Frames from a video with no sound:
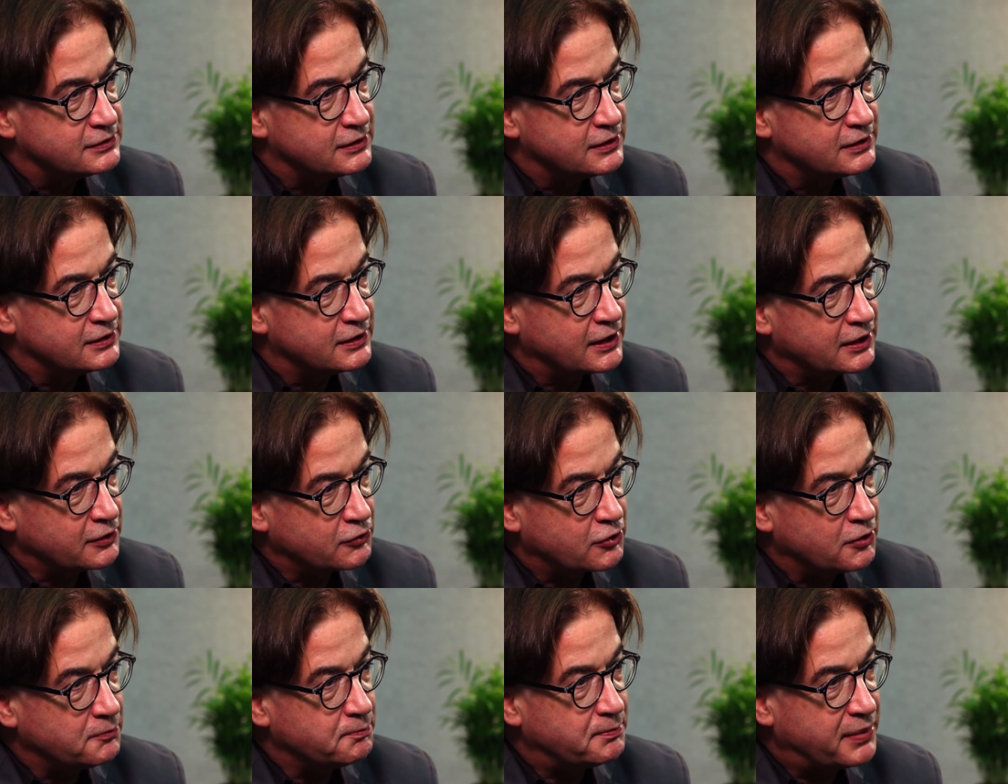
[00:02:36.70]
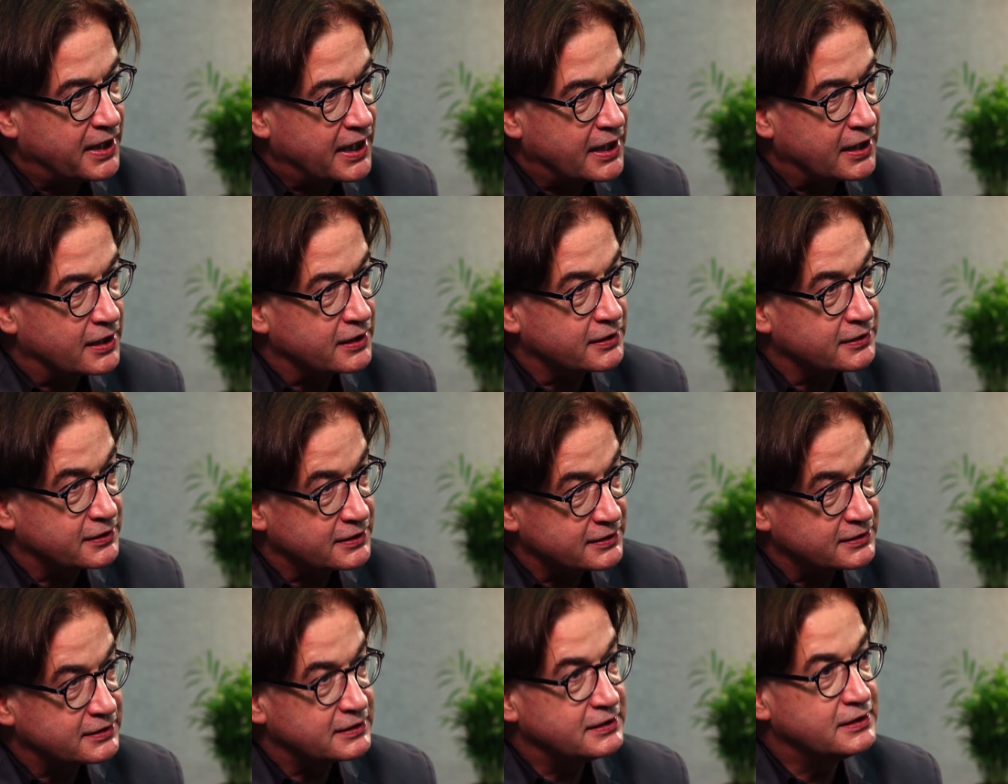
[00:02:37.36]
and then
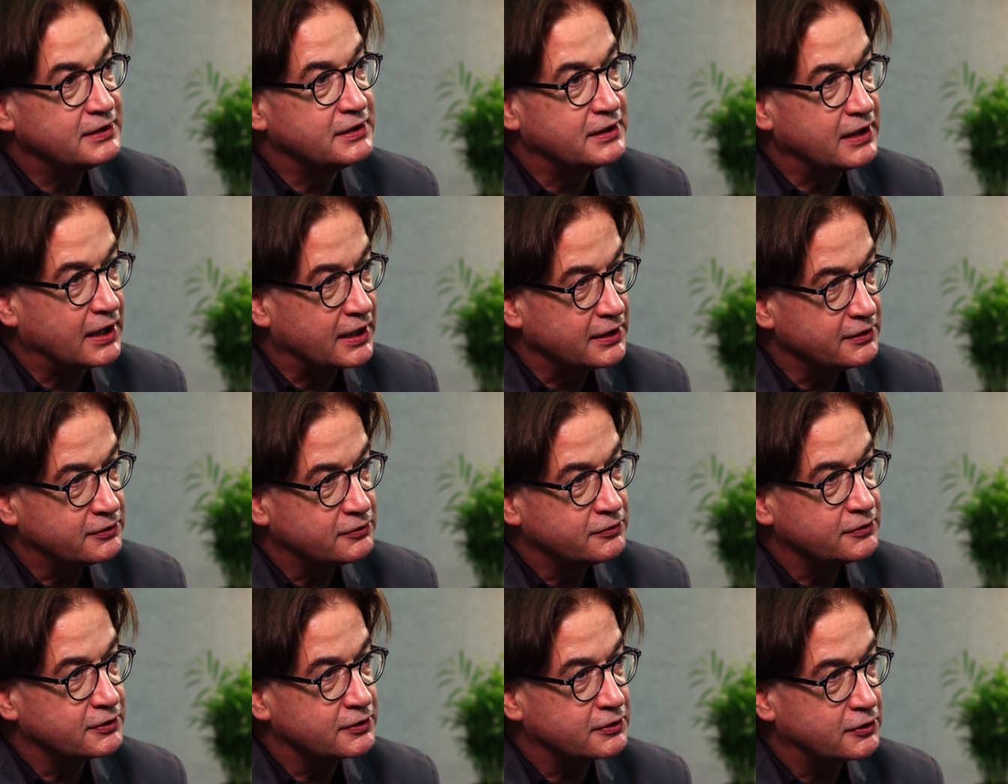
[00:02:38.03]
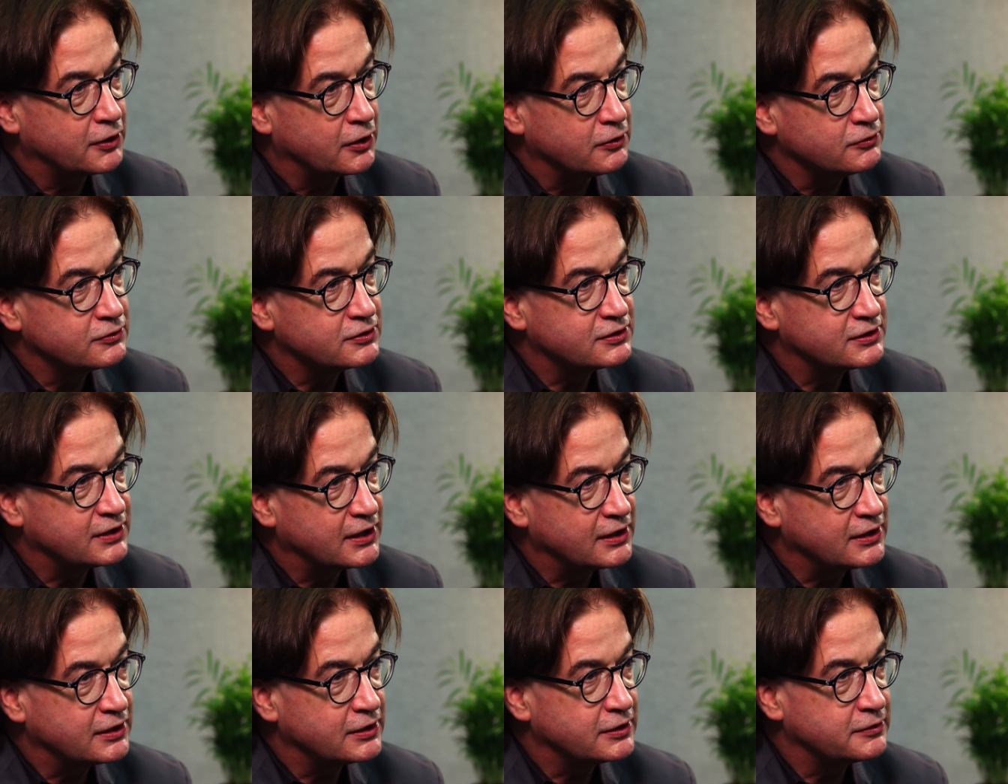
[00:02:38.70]
comparing this in the end to the gold
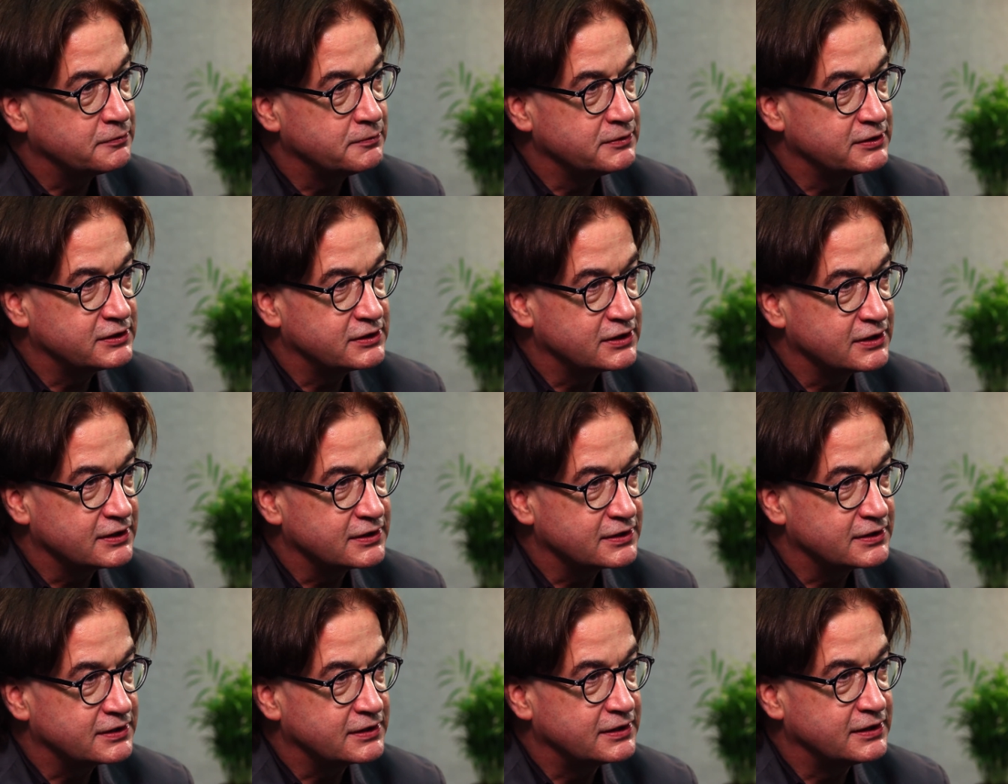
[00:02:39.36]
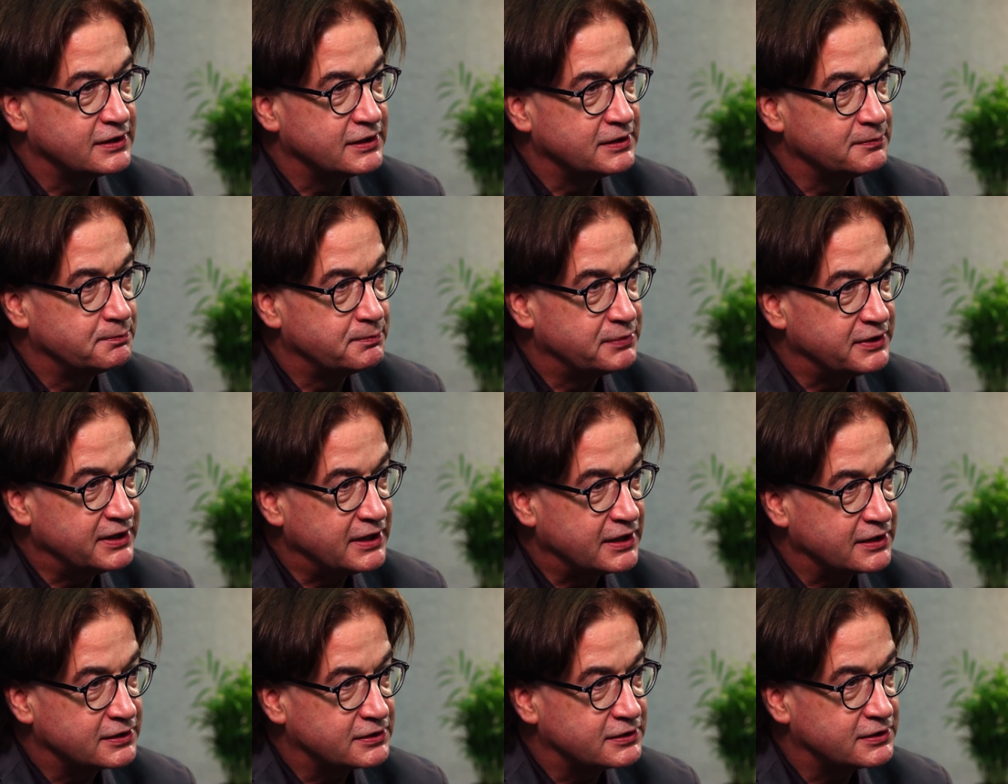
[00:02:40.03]
standard, which is the
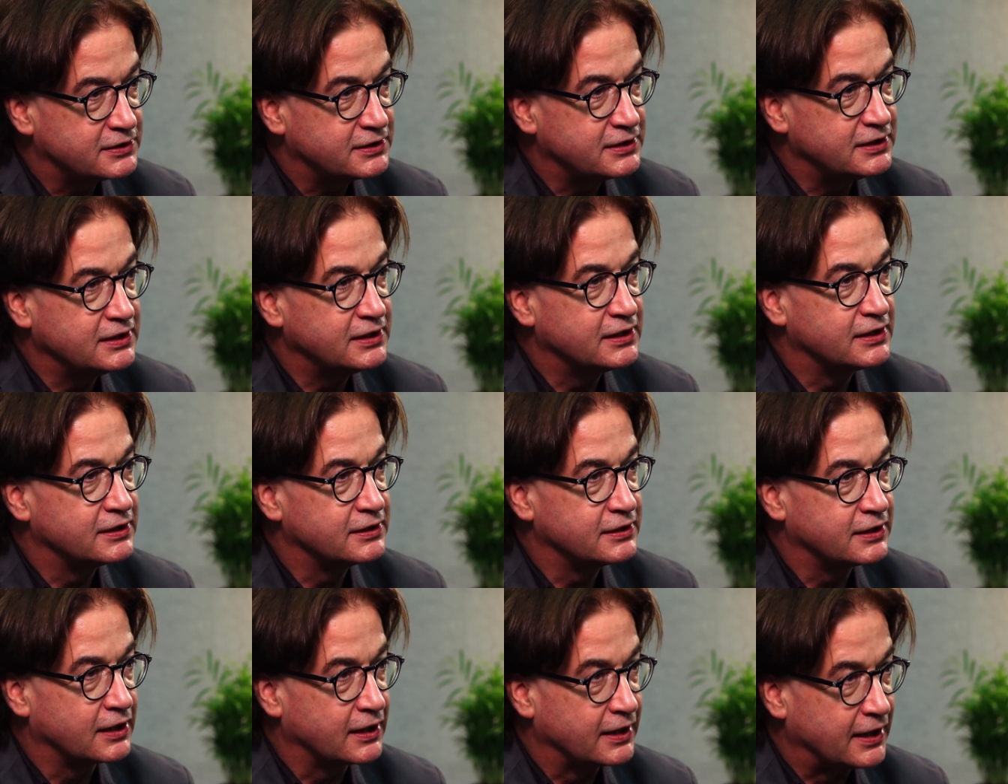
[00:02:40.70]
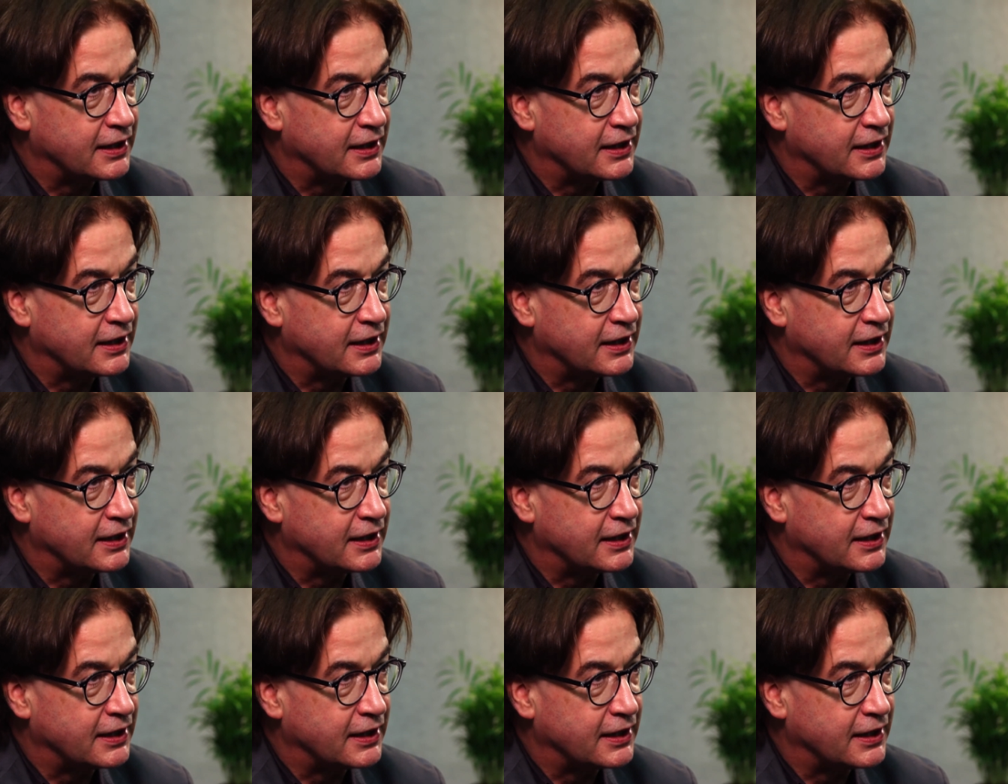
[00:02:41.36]
PSG in the